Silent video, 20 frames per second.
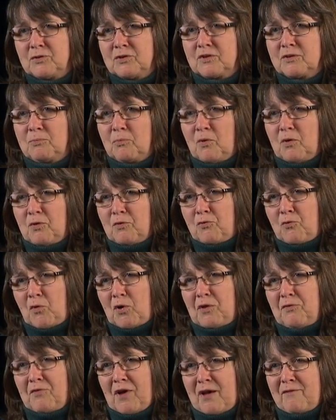It's more the
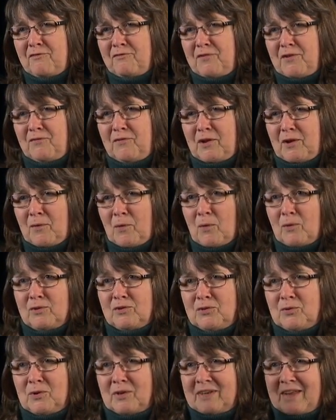45 and
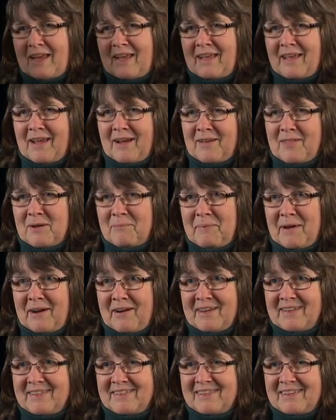50-year-olds who are taking care of their
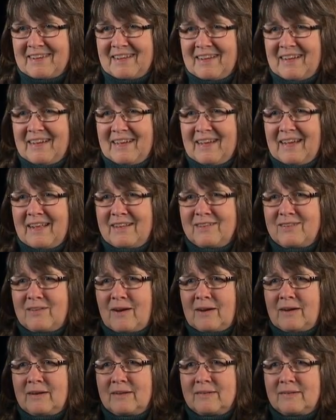parents and
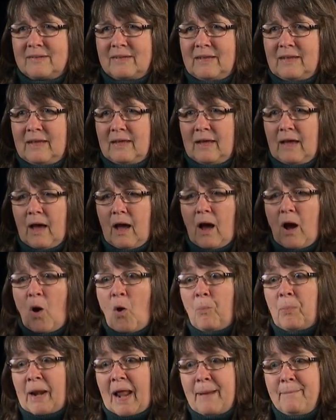starting to see, oh,
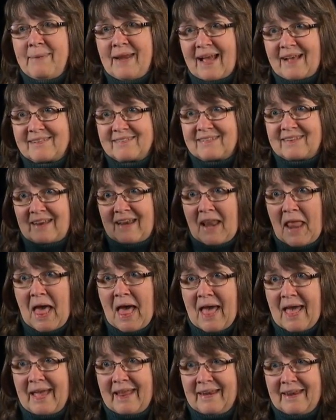but I'm next in
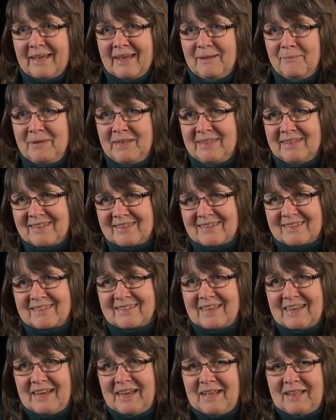line. This
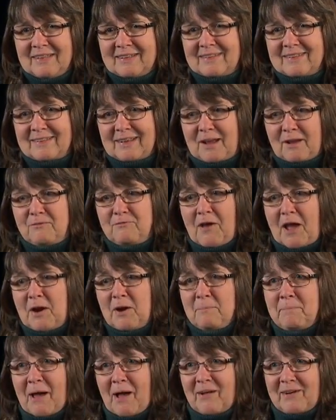is a
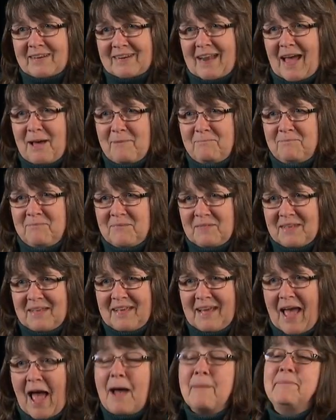conveyor belt, and
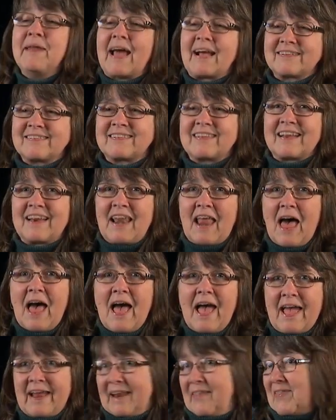I'm next in
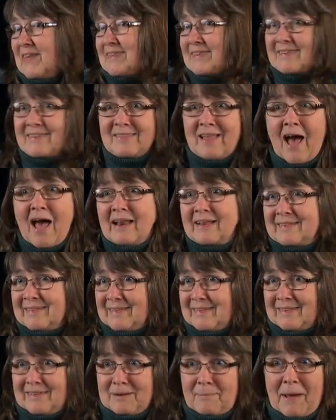line, and this is not a
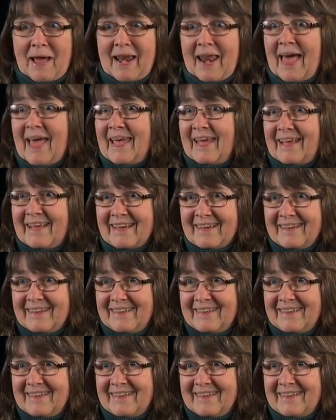system I like.